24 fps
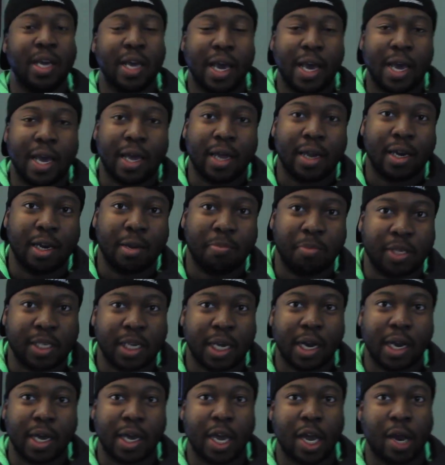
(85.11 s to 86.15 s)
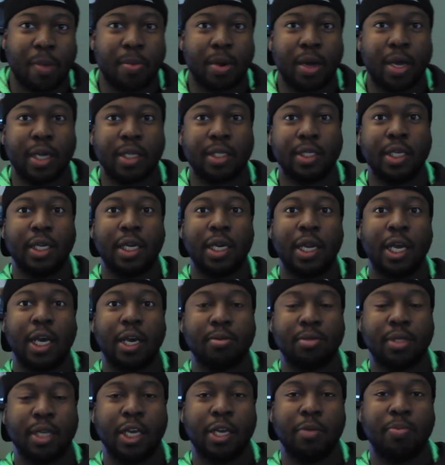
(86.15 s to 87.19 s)
And let me shout out Cameron because he
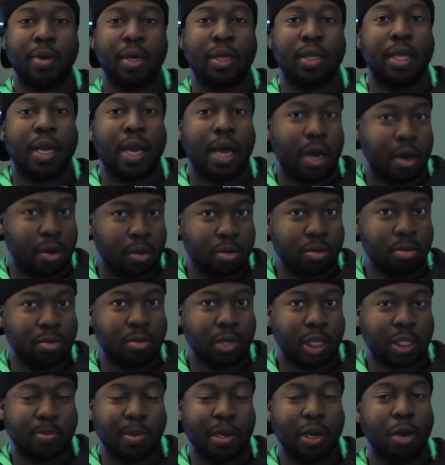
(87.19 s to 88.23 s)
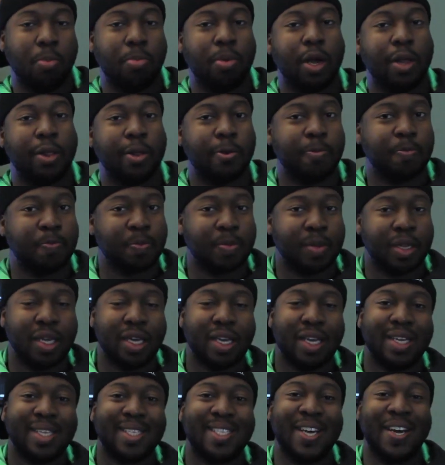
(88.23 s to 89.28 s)
claims that he picked it out. That's my little brother.
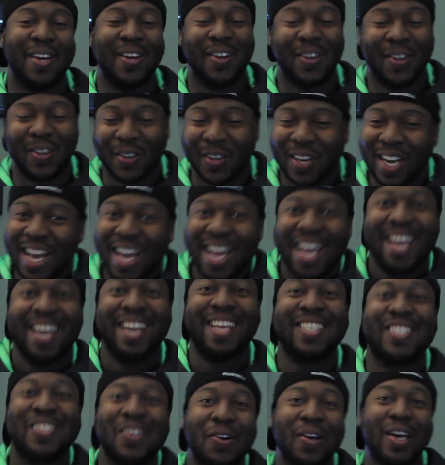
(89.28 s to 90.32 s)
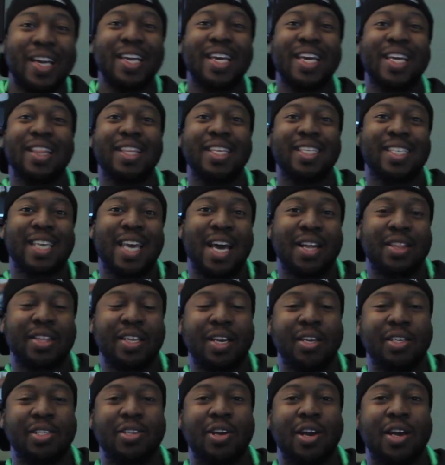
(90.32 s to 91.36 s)
So let's go ahead and get this
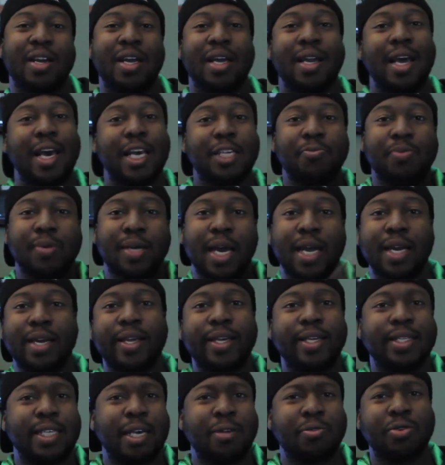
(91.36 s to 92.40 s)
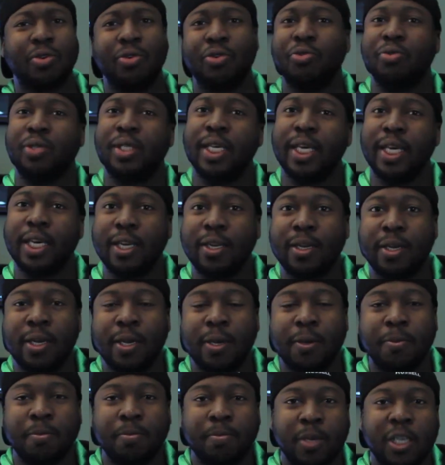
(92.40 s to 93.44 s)
countdown started. Now, last week I did say I was going to do 10.
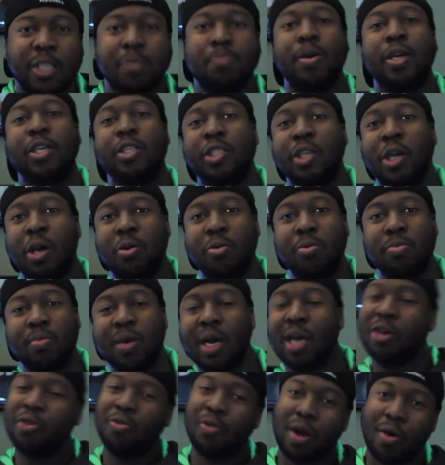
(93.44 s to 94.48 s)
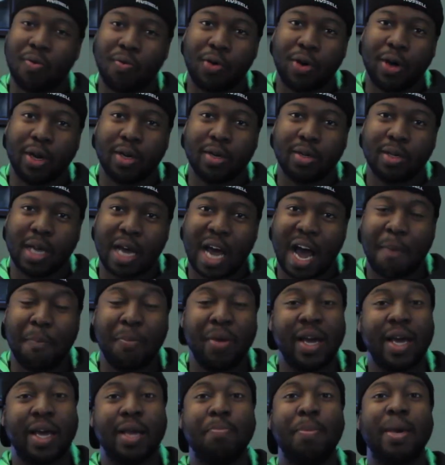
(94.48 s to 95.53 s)
It's my show. I do what I want. I'm
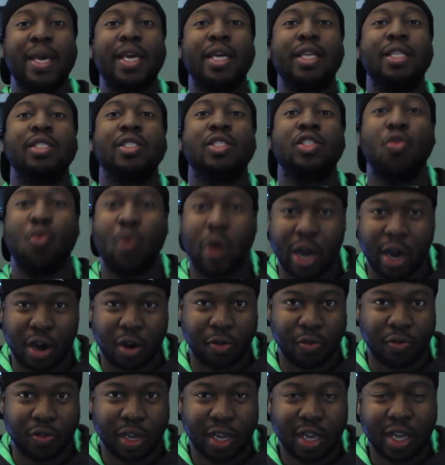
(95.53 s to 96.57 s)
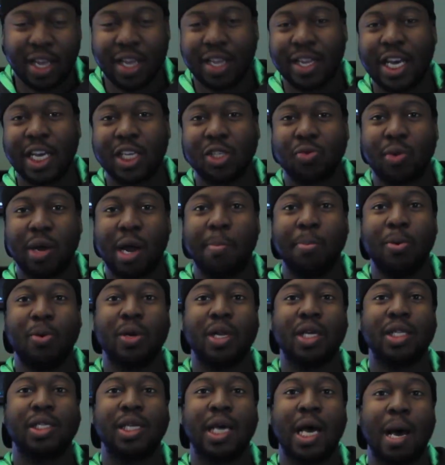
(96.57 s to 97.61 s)
going to make it 12. That's right. I'm doing
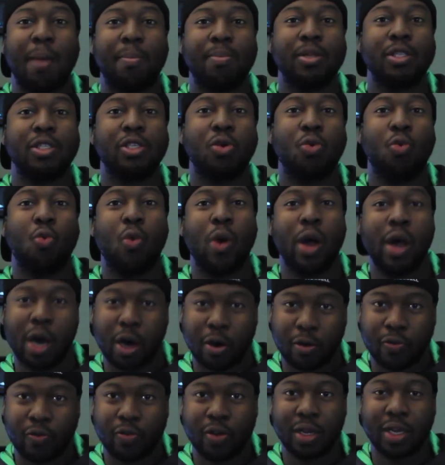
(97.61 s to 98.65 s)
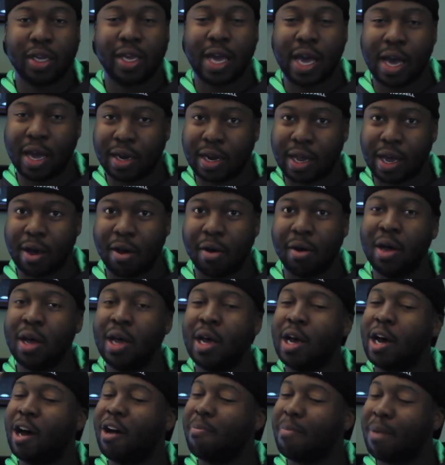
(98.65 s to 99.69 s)
a top 12 countdown
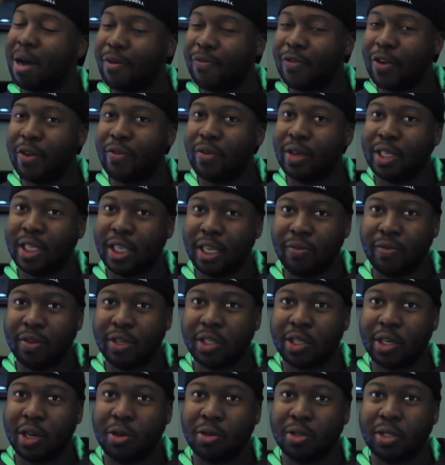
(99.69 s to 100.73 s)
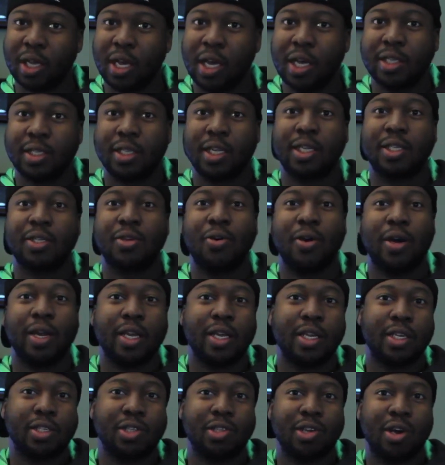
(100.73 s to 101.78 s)
of my favorite TV shows. So let's go ahead and
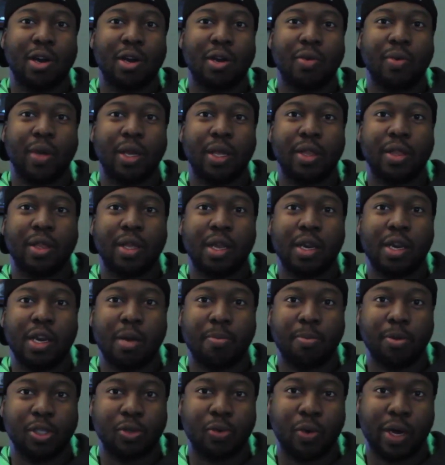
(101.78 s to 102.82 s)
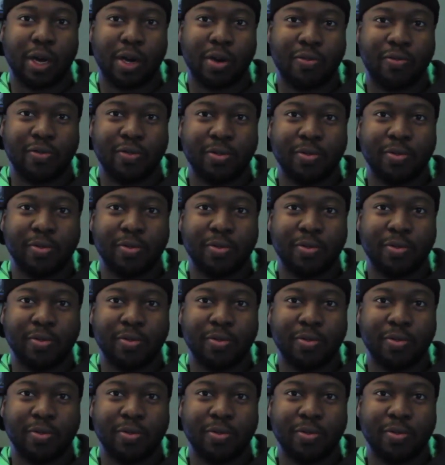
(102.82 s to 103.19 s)
get started with number 12.